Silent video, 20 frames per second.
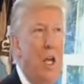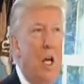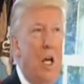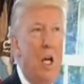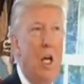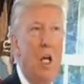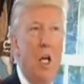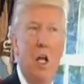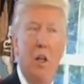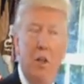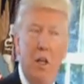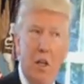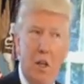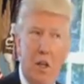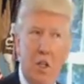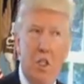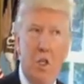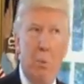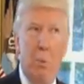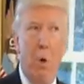nothing that
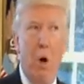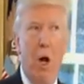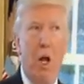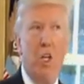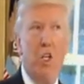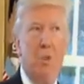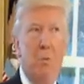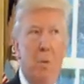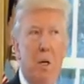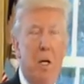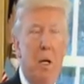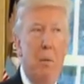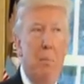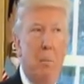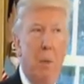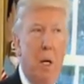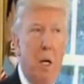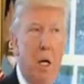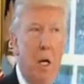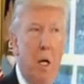surprised me,
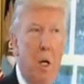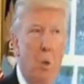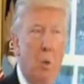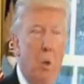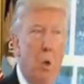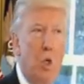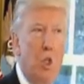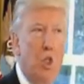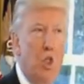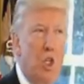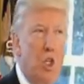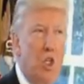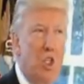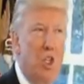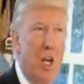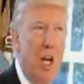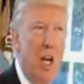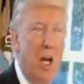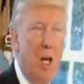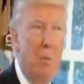but it was
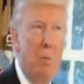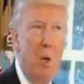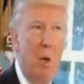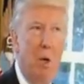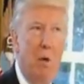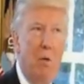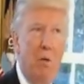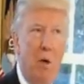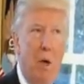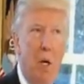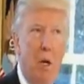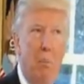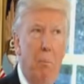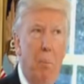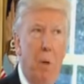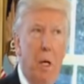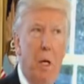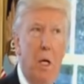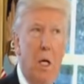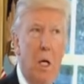stated beautifully. But
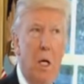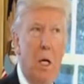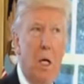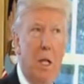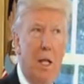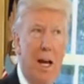that I'm